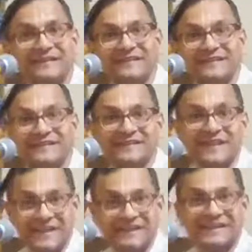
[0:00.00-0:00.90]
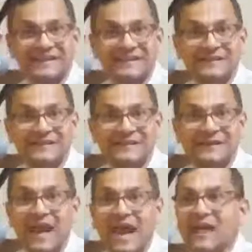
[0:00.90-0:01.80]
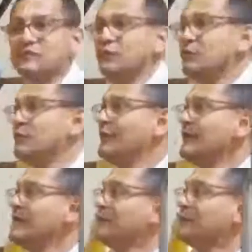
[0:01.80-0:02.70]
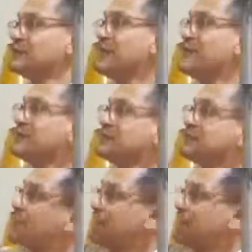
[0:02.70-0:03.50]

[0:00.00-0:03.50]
just like he did. And so for some of us, this may